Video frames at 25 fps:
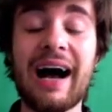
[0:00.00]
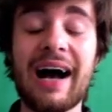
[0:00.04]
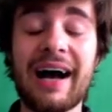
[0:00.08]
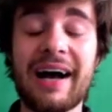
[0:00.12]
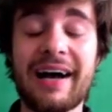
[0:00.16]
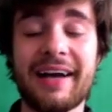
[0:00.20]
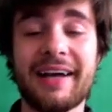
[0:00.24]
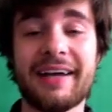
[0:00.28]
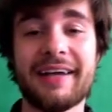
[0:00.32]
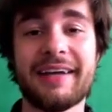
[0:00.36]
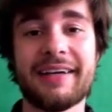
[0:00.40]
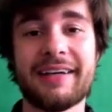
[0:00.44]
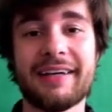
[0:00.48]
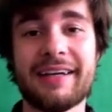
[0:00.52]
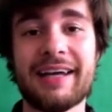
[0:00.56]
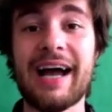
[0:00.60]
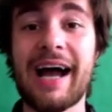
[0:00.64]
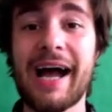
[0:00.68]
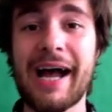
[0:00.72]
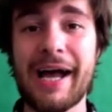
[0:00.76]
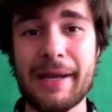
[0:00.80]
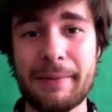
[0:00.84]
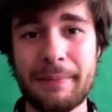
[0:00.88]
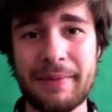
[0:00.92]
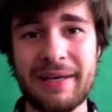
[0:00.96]
Hi,
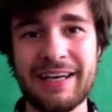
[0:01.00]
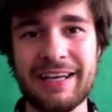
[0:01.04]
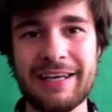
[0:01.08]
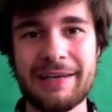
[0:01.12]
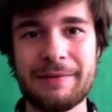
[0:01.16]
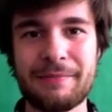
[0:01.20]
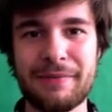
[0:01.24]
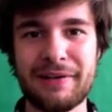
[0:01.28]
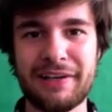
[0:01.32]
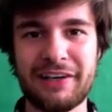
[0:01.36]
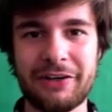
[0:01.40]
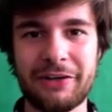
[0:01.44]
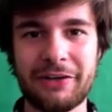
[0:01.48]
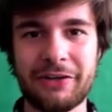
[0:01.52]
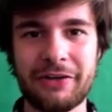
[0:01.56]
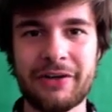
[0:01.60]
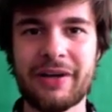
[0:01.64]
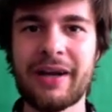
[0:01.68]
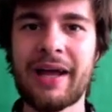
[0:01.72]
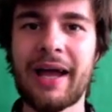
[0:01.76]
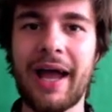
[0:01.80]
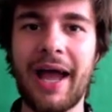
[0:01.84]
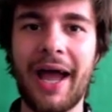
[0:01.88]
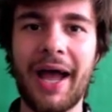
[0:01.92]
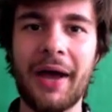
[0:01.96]
I'm Elliot Miller
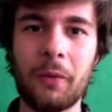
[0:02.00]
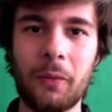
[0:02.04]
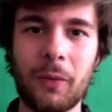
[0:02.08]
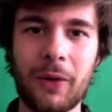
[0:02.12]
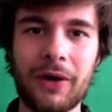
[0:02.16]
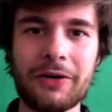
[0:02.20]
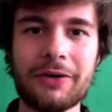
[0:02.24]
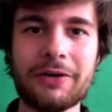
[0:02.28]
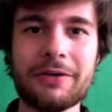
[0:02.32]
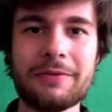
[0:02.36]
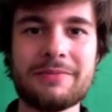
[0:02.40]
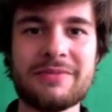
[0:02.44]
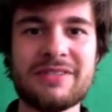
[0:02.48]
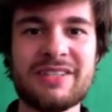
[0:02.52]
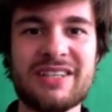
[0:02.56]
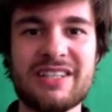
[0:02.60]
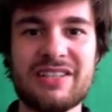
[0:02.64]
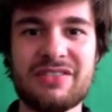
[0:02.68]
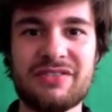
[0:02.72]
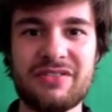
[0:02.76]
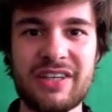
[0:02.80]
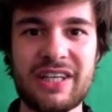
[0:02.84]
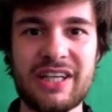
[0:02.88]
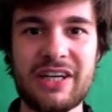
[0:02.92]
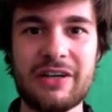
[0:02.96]
and welcome to
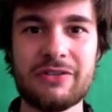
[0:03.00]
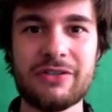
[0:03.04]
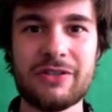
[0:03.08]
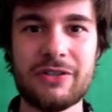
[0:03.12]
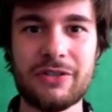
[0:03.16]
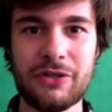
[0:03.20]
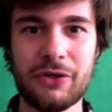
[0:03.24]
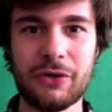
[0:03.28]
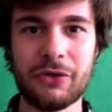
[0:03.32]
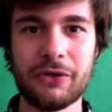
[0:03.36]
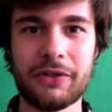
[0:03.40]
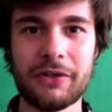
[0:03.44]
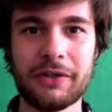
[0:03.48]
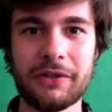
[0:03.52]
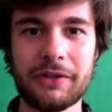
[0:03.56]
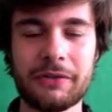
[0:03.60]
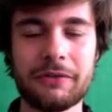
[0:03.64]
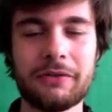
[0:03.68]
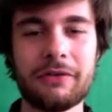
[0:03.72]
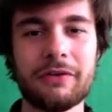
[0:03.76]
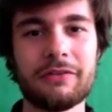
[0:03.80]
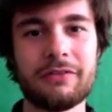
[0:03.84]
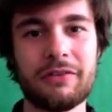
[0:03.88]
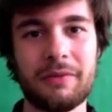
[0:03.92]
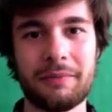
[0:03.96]
this video
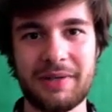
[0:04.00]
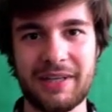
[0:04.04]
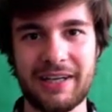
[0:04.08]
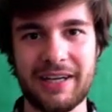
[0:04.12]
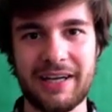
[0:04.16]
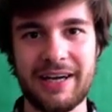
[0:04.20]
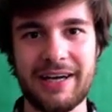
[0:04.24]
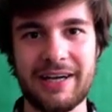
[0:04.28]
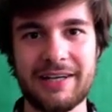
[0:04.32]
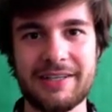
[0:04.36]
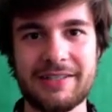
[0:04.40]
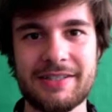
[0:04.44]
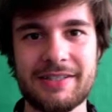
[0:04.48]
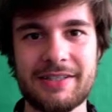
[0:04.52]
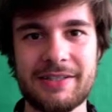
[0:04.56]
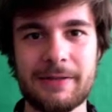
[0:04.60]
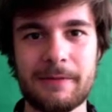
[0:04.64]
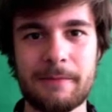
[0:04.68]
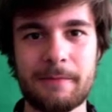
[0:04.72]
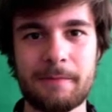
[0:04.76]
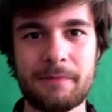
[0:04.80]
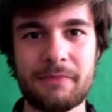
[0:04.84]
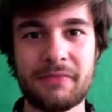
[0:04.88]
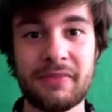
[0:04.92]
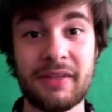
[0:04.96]
tutorial from Dacast.
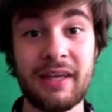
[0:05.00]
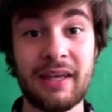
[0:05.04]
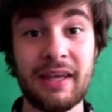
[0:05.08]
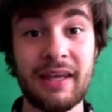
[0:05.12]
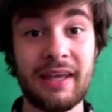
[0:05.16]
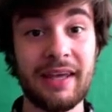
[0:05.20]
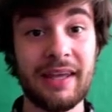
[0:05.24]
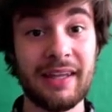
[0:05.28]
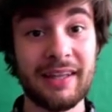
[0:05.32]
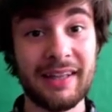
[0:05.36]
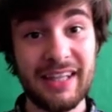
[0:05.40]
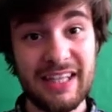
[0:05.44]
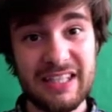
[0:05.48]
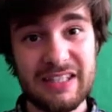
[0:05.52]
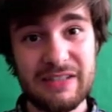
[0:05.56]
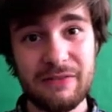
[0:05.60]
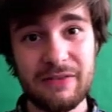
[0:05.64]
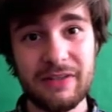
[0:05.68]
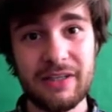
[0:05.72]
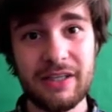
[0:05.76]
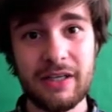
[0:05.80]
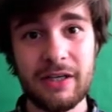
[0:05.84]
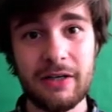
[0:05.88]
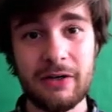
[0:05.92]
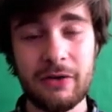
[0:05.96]
In this
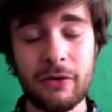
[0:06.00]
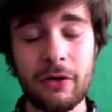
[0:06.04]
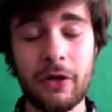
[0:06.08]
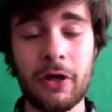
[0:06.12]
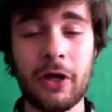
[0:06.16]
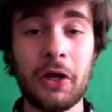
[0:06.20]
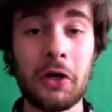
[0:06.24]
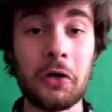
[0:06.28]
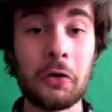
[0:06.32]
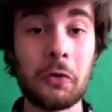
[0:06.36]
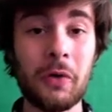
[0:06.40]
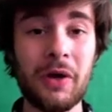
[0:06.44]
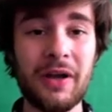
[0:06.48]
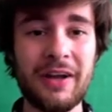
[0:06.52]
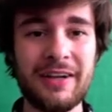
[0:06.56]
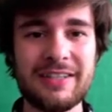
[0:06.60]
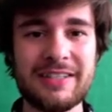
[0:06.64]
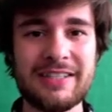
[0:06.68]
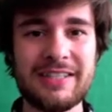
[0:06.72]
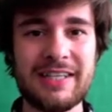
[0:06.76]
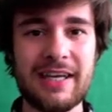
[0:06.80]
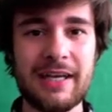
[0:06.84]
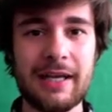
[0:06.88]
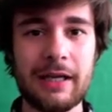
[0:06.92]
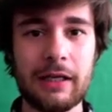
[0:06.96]
video we're going
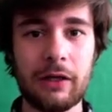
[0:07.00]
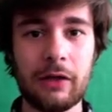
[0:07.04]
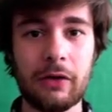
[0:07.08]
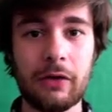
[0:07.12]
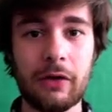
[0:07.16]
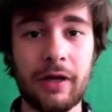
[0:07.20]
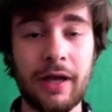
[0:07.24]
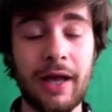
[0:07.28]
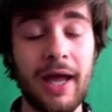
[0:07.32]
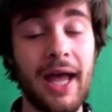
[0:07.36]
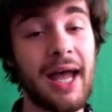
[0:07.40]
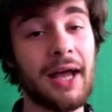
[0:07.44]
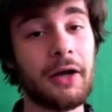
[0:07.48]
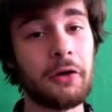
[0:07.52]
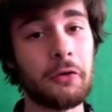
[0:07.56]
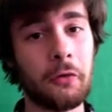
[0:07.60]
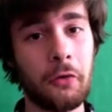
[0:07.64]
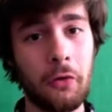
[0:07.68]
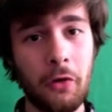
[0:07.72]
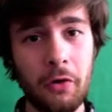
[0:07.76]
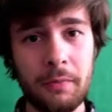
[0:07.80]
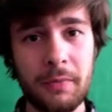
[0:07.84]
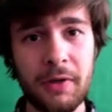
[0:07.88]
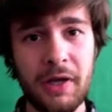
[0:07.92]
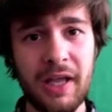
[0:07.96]
to take a look at
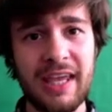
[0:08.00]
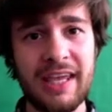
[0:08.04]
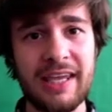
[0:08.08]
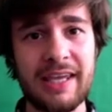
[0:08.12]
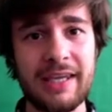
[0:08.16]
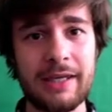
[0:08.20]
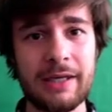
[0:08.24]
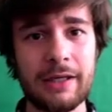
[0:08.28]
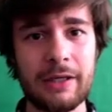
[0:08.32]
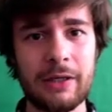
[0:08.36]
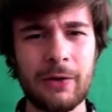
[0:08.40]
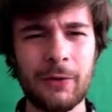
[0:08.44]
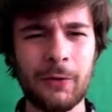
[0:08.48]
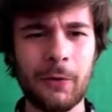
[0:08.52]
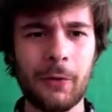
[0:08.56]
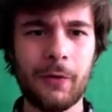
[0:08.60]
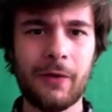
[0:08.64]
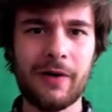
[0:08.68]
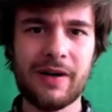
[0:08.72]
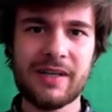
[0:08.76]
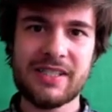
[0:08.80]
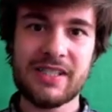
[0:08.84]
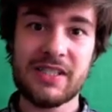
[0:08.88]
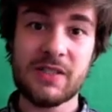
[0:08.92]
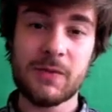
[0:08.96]
chroma key
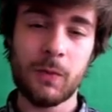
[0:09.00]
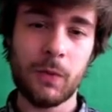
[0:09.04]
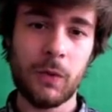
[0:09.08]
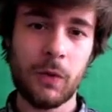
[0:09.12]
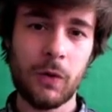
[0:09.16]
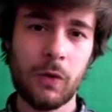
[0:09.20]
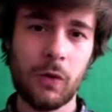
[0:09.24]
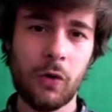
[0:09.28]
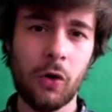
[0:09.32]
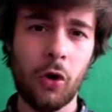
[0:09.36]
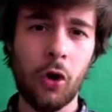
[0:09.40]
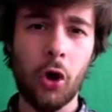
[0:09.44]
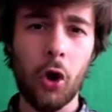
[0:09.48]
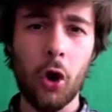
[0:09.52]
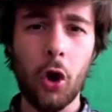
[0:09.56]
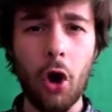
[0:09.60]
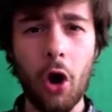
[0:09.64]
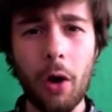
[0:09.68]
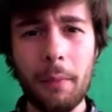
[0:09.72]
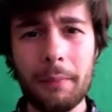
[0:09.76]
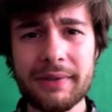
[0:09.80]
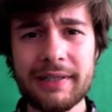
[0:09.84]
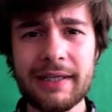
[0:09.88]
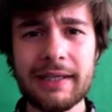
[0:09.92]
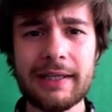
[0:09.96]
or as it's more
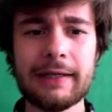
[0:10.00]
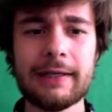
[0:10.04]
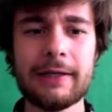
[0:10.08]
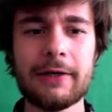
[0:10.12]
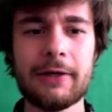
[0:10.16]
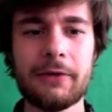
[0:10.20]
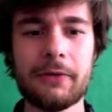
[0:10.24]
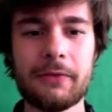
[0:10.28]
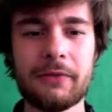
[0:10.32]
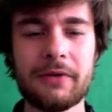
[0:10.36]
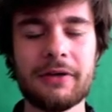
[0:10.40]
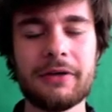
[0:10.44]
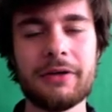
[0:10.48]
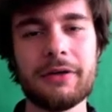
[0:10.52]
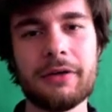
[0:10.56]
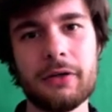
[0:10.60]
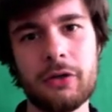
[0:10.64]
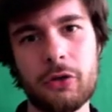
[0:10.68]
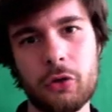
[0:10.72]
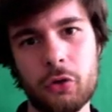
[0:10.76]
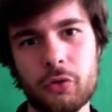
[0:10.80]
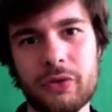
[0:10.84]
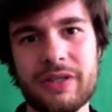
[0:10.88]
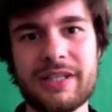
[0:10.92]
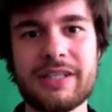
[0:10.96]
commonly known,
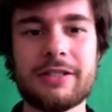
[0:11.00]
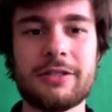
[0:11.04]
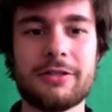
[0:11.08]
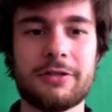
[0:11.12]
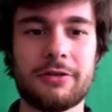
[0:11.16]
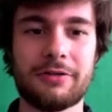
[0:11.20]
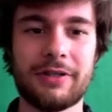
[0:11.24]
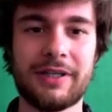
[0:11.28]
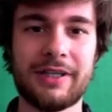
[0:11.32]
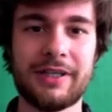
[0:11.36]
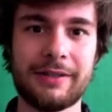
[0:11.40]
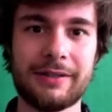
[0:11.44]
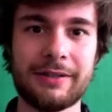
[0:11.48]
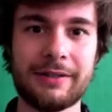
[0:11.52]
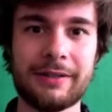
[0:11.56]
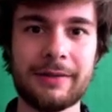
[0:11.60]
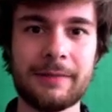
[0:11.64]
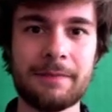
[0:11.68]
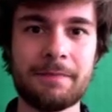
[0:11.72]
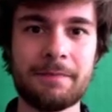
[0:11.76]
green screen.